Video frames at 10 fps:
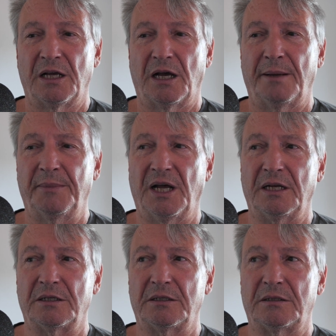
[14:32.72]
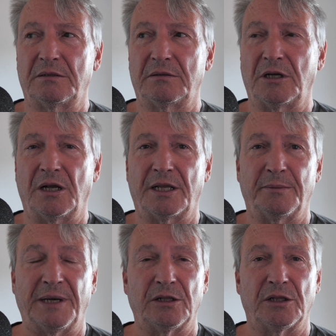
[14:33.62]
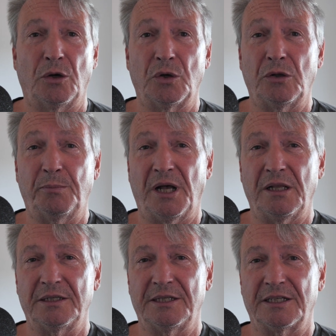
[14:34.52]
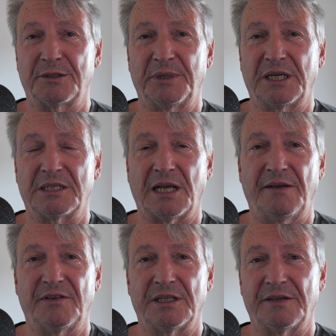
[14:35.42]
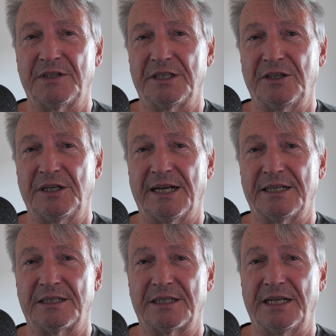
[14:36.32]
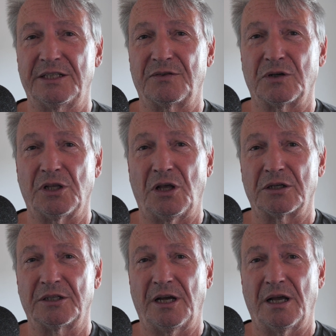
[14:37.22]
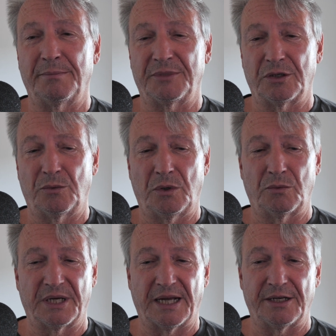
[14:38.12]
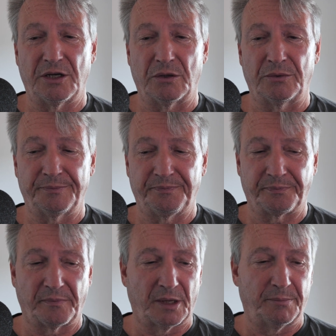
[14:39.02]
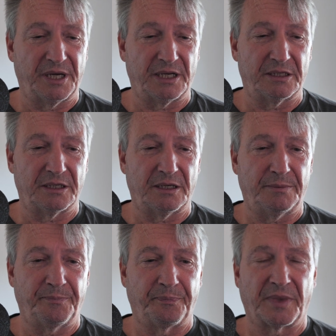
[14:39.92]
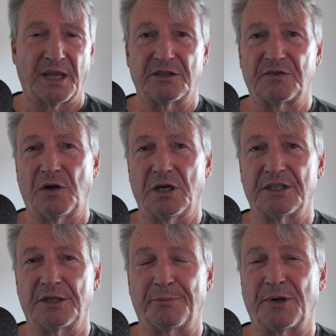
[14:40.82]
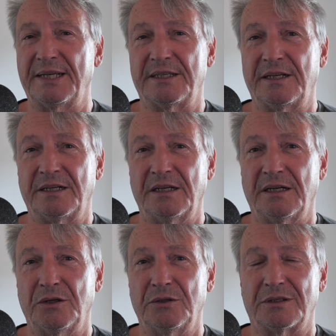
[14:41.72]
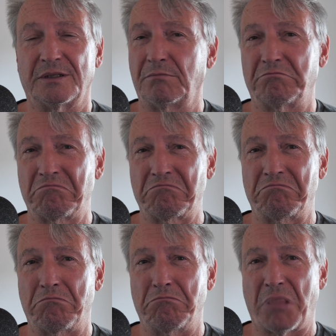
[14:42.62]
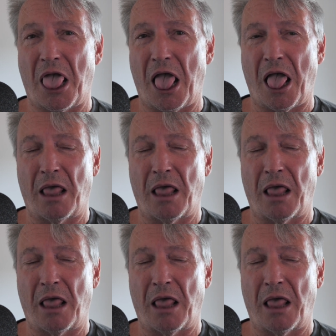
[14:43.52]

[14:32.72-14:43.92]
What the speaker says: I'm not talking about local politics because I haven't lived in the United States for a long time, so what would I know? But as far as the president goes, bleh.